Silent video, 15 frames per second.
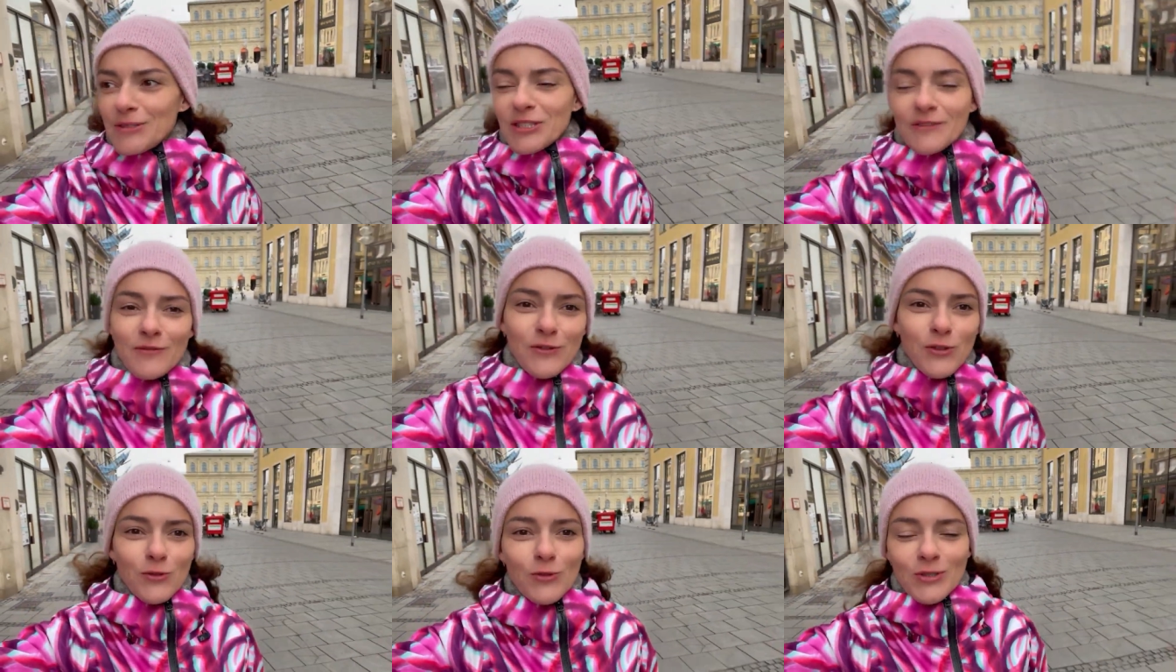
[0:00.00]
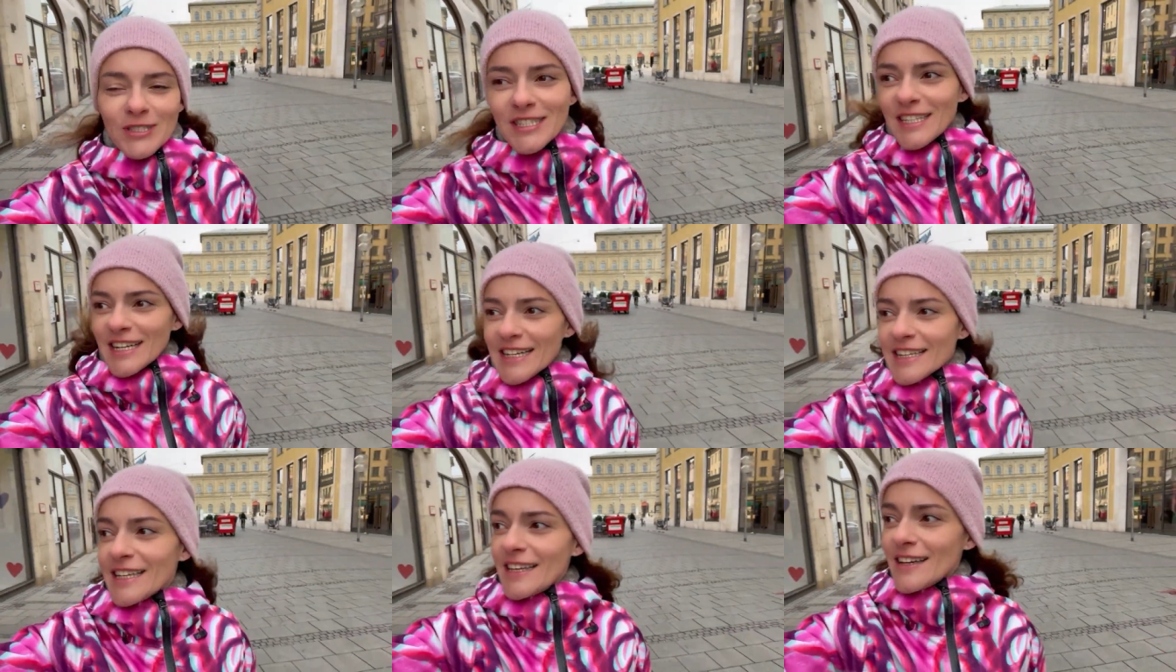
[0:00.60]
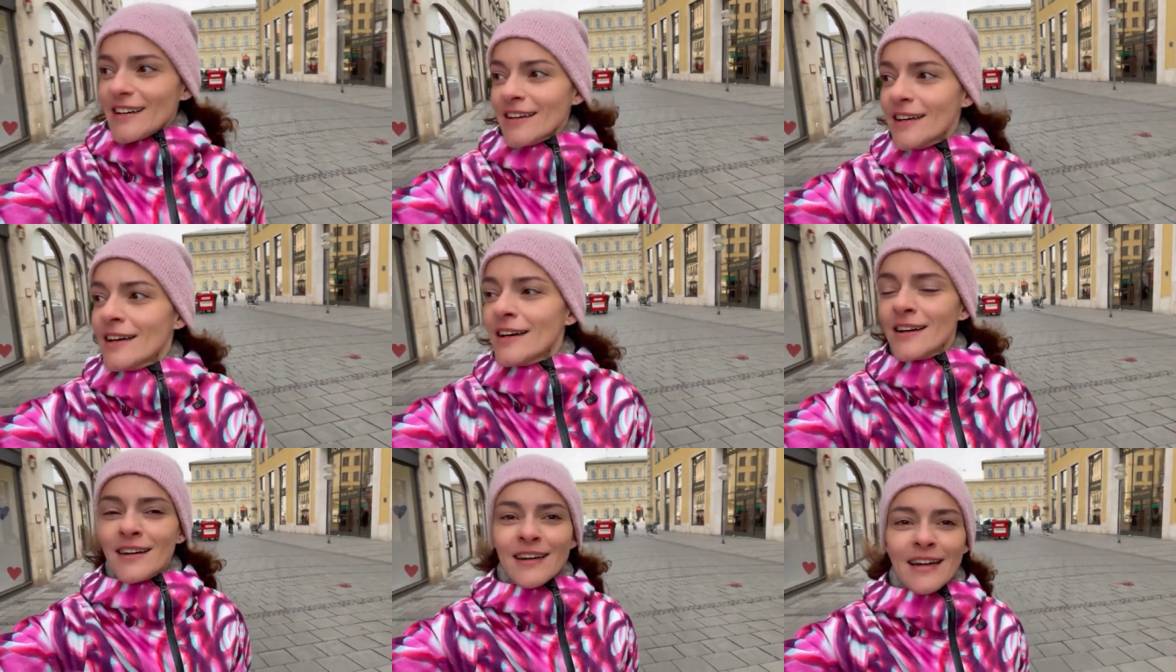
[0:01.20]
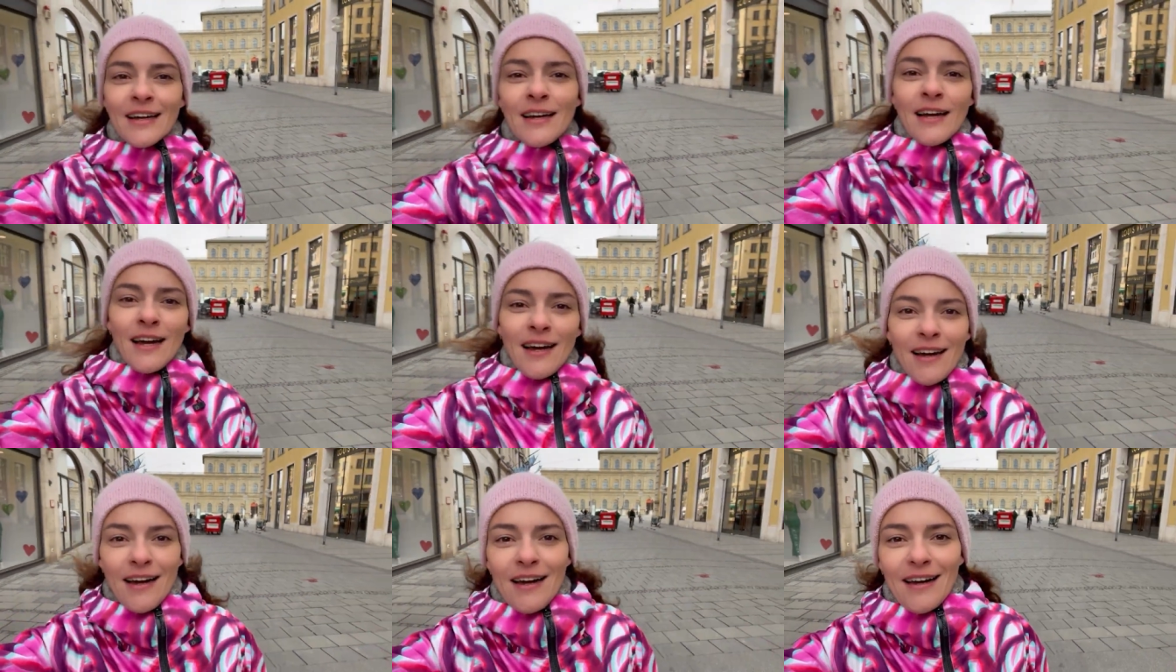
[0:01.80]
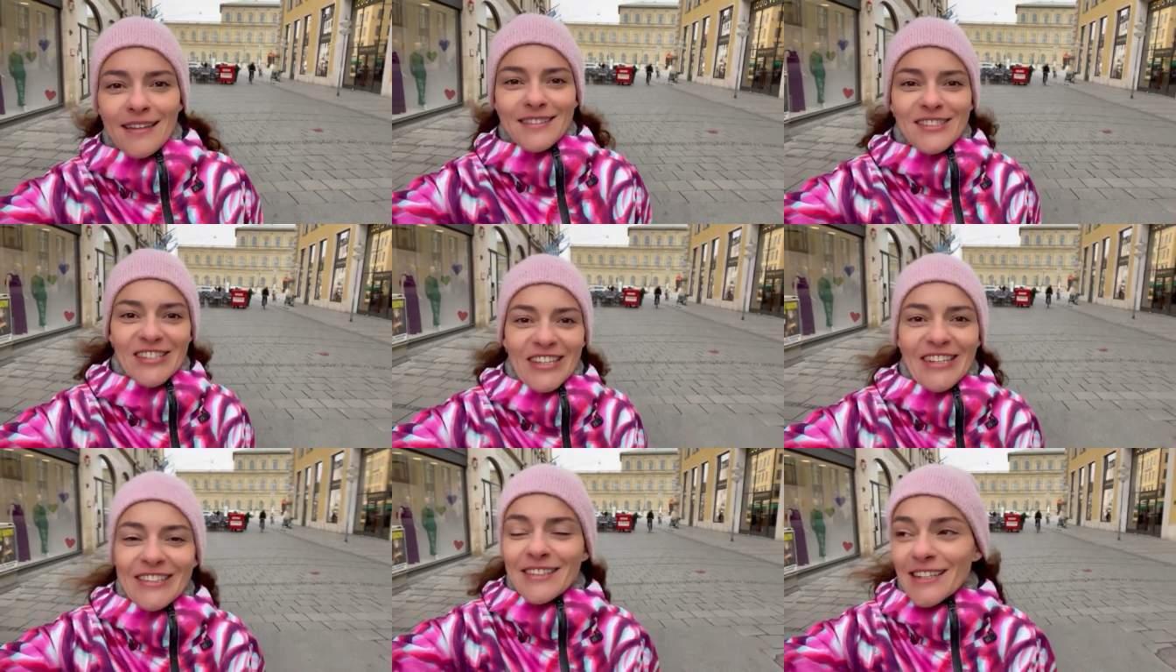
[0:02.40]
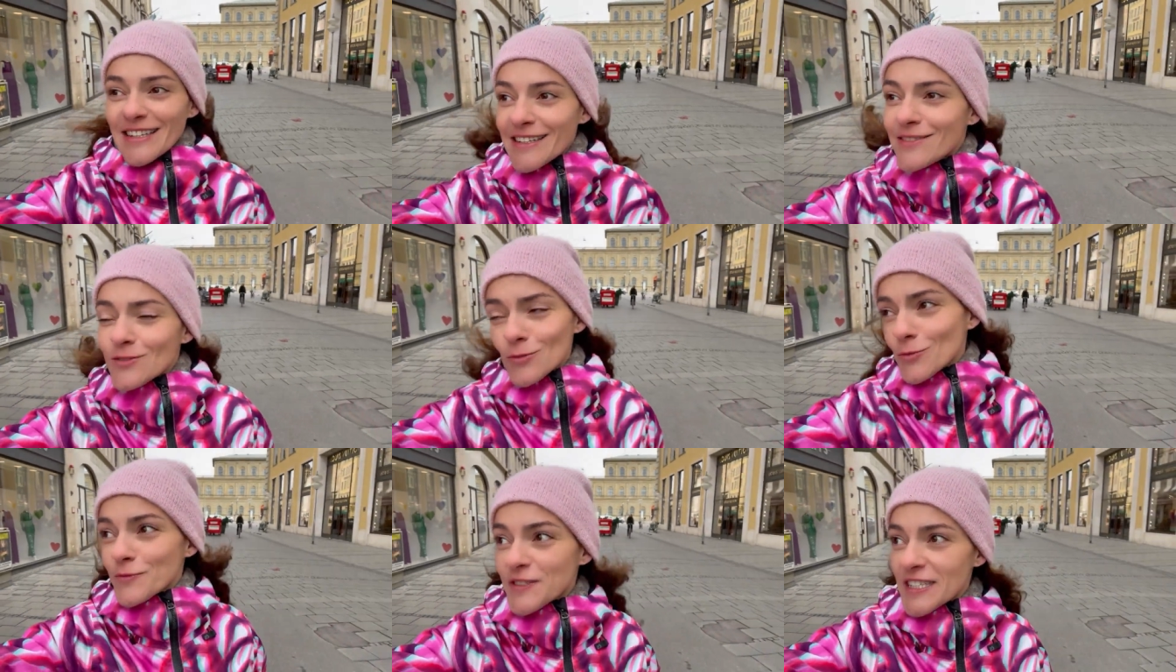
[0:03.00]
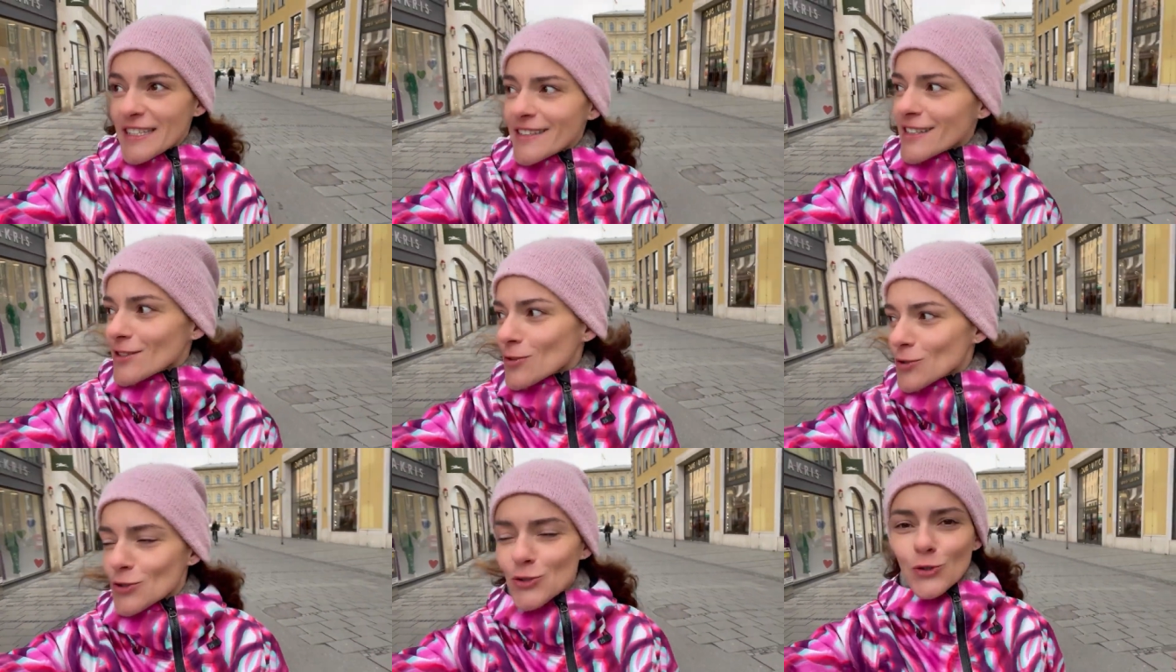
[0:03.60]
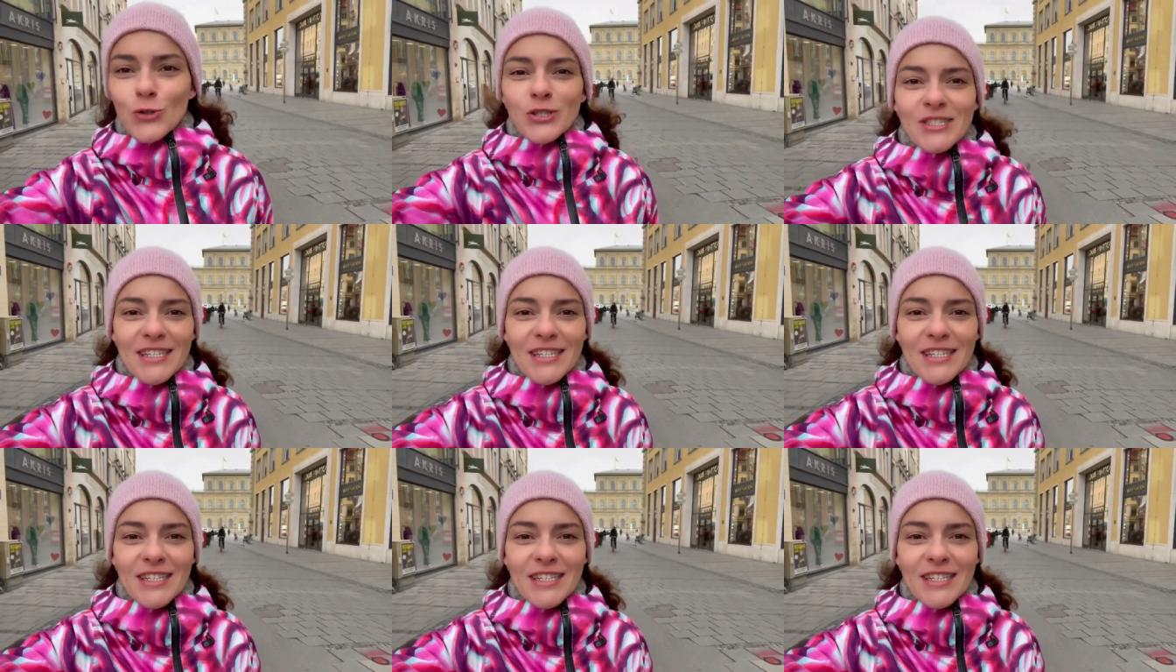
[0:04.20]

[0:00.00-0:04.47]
I'm heading in a completely different direction, so I'm running.